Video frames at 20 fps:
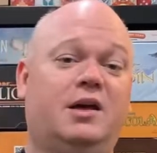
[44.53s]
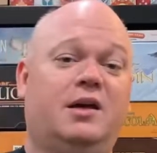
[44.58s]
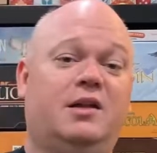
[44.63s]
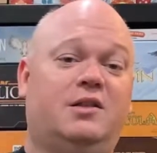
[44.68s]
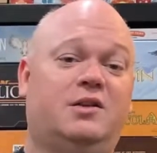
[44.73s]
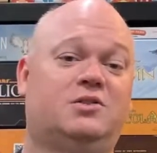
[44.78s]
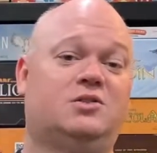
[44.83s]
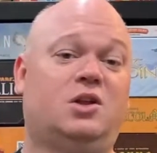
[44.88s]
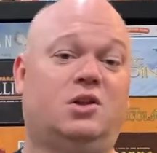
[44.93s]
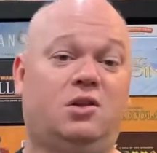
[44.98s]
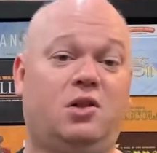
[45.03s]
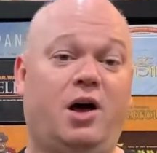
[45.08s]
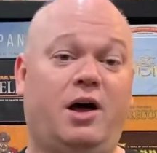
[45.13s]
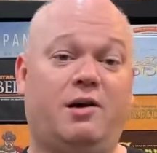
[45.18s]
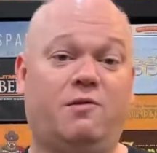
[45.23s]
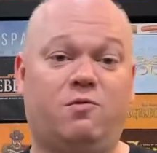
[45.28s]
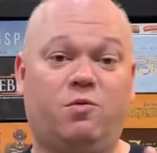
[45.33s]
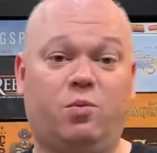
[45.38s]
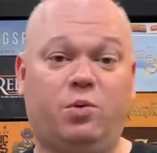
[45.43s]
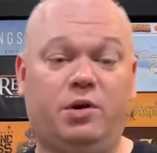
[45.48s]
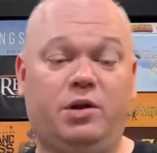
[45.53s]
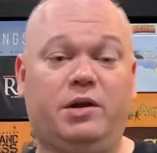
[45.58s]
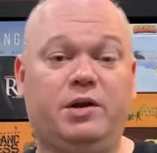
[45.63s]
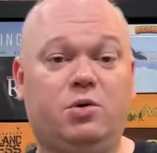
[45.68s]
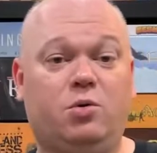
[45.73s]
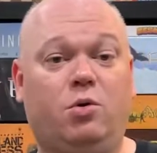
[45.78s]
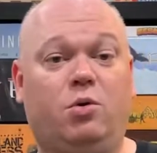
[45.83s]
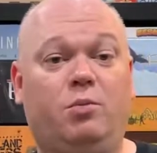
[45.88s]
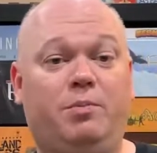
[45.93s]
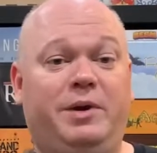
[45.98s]
There's a lot of really
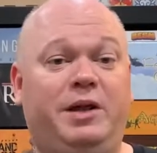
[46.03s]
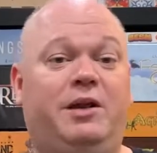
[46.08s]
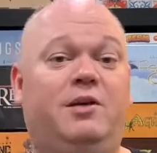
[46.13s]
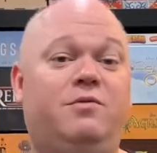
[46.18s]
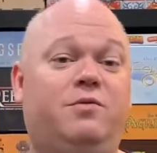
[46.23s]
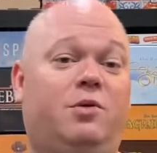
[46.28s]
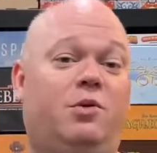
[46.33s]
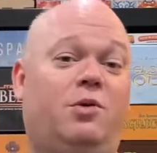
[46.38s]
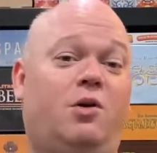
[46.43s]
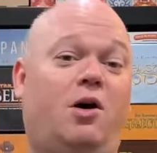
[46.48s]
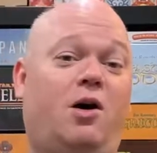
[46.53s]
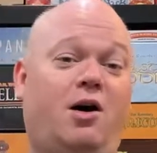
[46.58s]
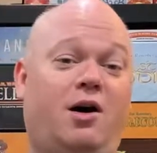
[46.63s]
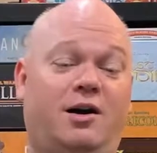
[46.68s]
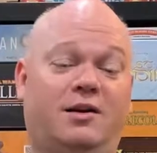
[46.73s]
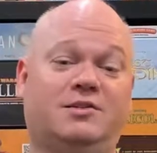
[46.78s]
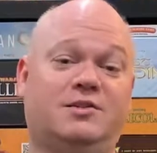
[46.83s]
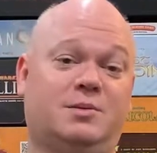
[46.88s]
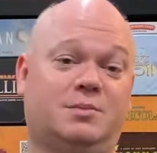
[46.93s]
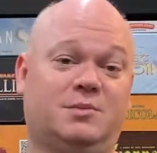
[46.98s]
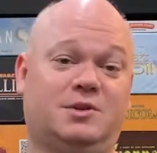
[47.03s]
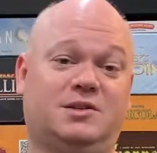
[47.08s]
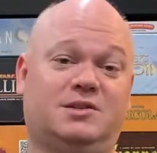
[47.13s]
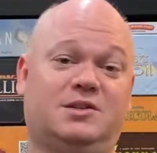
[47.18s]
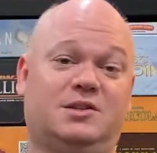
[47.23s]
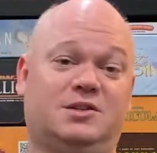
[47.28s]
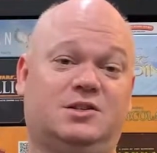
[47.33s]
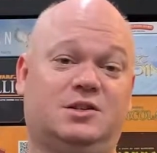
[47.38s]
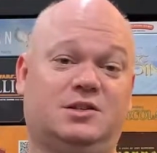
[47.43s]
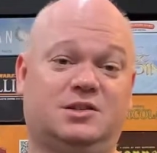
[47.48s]
cool, meaningful, awesome
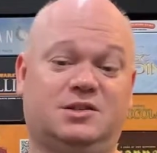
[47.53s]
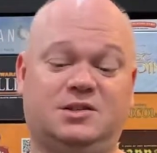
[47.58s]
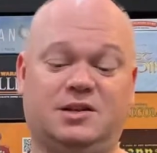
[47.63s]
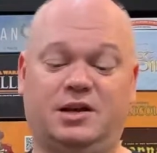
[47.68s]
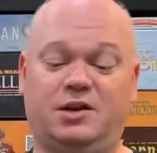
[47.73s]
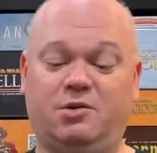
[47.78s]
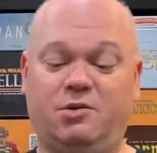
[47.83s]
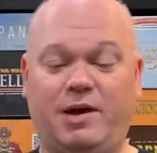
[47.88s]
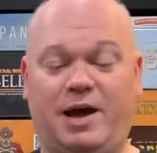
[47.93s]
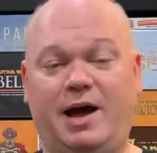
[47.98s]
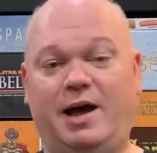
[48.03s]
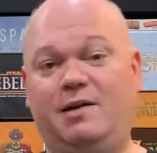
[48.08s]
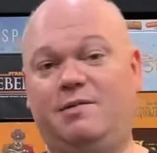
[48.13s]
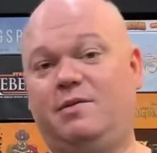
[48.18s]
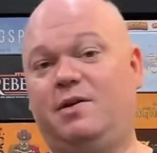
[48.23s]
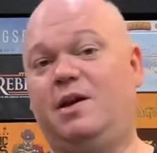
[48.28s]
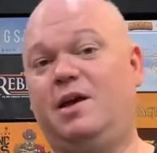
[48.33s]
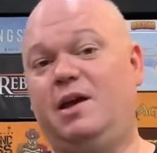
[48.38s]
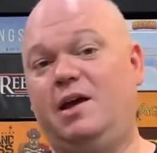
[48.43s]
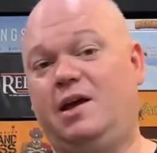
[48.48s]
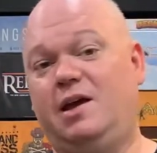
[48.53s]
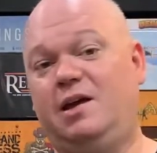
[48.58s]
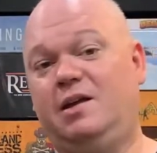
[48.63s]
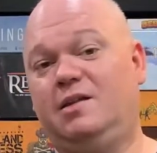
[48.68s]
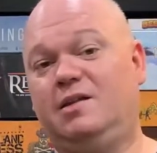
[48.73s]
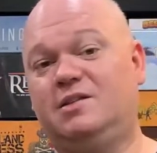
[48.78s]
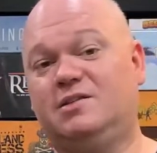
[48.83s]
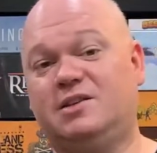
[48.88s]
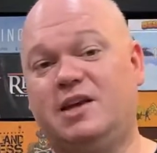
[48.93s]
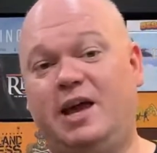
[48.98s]
decisions that you have in
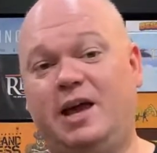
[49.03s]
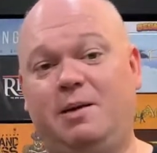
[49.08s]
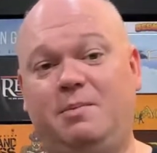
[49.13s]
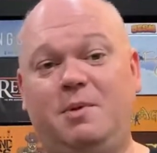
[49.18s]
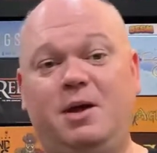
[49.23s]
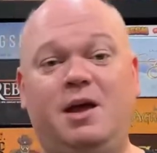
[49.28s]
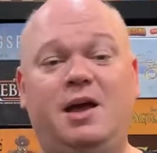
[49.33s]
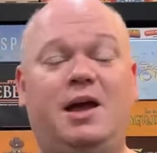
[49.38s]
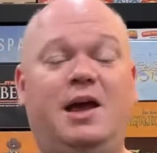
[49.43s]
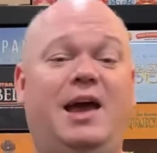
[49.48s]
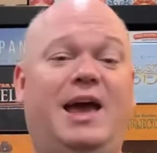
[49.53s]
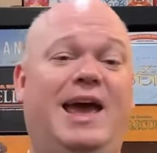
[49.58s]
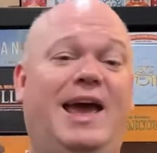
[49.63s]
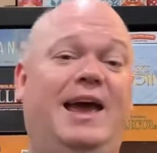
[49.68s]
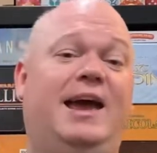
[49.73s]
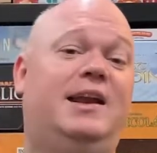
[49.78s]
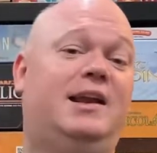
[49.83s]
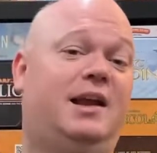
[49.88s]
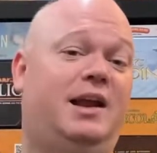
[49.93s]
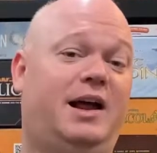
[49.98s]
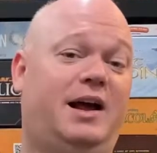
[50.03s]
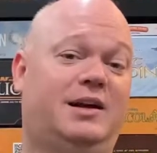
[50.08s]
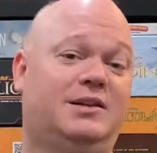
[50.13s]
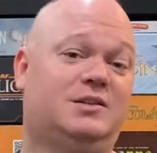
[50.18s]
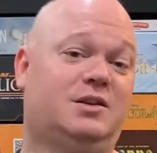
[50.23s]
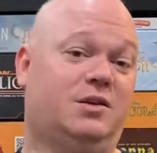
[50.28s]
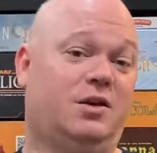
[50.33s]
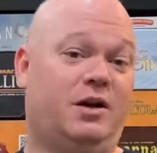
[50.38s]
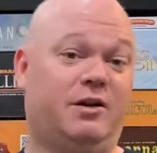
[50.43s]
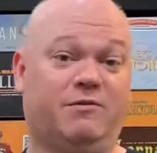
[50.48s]
this game, and it has
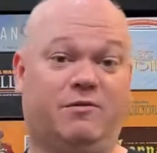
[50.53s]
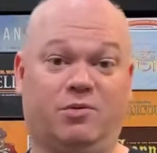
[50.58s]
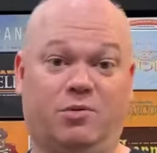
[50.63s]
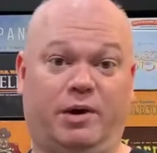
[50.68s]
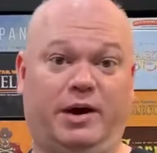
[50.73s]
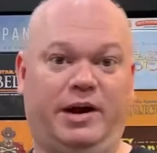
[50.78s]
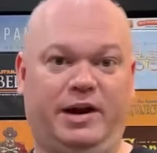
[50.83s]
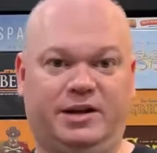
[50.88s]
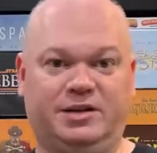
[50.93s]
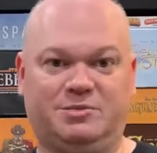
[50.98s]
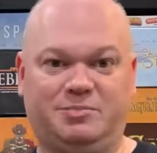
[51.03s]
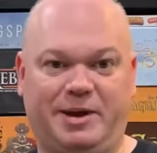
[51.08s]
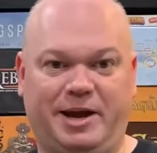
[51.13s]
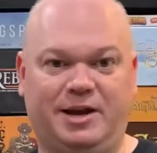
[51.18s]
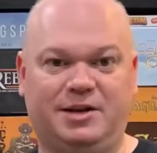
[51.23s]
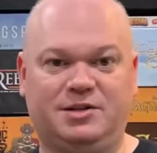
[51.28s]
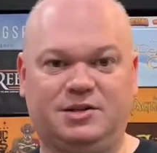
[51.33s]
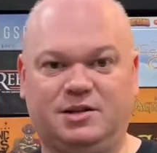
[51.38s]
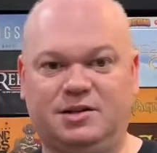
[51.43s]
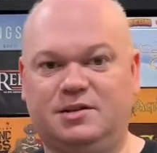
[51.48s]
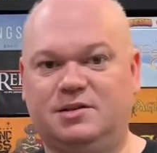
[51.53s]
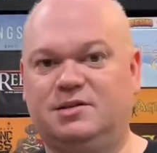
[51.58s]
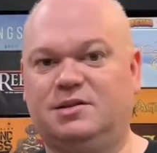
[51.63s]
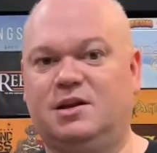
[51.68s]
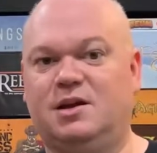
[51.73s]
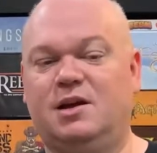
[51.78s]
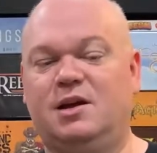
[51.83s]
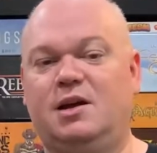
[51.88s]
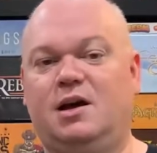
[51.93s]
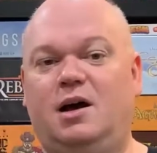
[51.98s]
a lot of great expansions
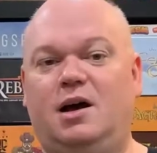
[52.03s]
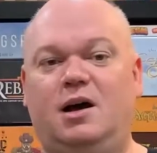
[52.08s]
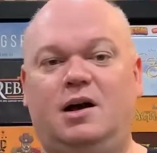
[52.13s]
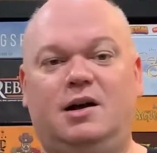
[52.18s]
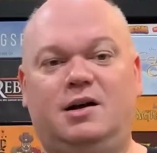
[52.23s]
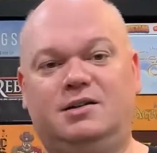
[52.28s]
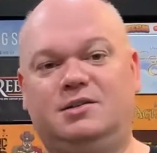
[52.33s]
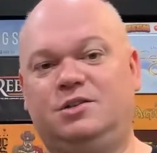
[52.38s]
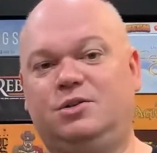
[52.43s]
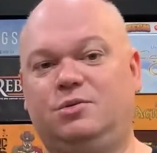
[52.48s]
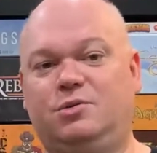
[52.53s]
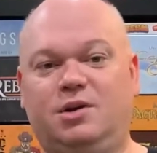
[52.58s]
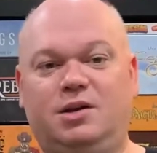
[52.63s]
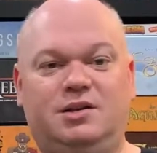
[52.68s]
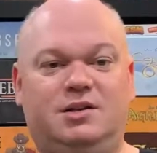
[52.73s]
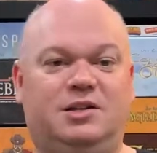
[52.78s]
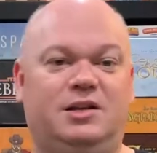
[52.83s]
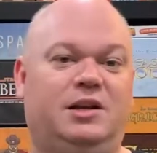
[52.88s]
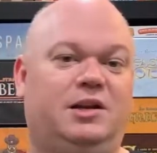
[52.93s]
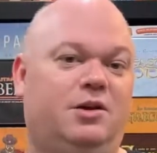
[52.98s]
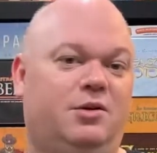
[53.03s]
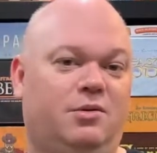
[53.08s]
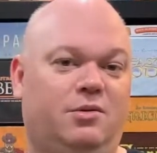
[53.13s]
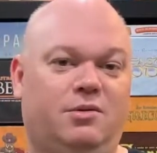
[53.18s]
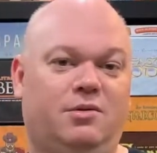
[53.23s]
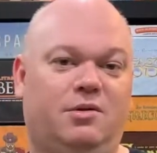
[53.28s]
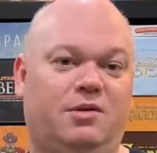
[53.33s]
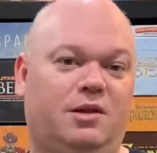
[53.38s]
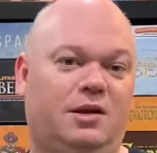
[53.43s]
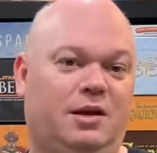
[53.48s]
uh, to
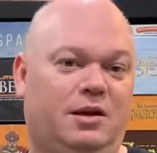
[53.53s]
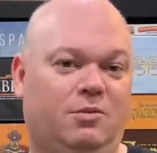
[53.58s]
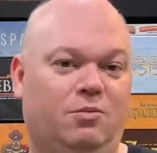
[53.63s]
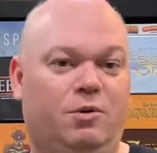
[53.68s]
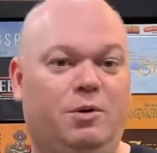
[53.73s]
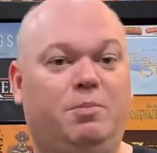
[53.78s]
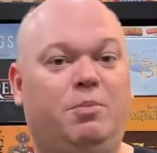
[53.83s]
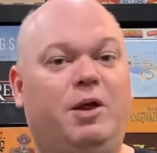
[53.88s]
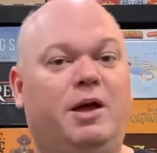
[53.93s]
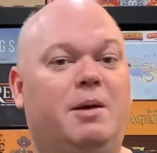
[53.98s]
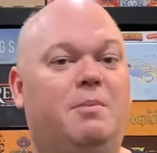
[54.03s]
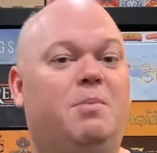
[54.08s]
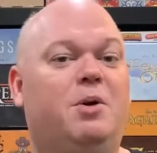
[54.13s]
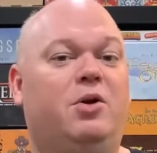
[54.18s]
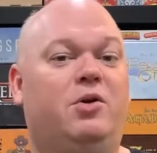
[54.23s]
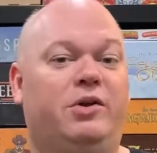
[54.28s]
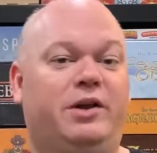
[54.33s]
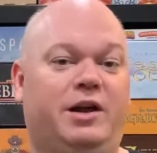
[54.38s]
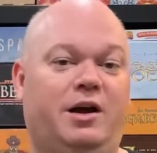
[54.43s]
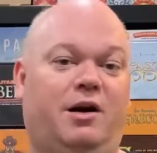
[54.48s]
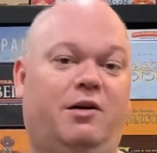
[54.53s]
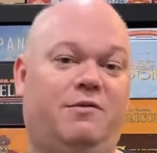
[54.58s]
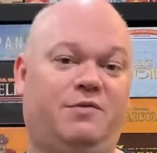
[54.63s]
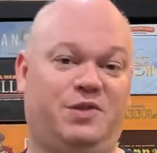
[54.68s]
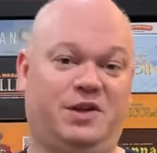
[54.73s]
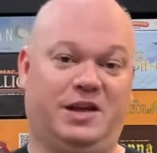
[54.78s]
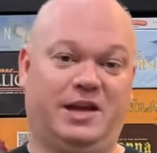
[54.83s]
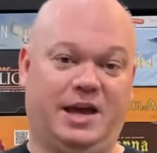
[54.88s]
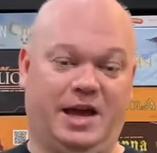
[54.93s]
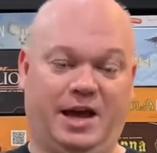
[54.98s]
continue the replayability of
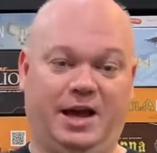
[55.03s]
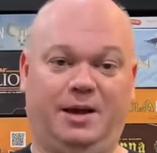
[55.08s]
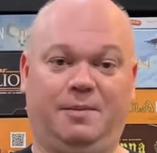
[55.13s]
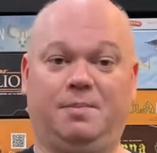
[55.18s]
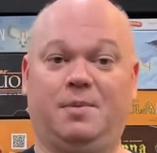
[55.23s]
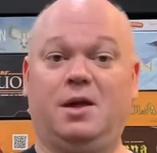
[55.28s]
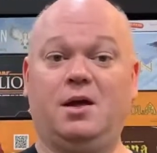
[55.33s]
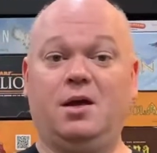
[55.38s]
the game.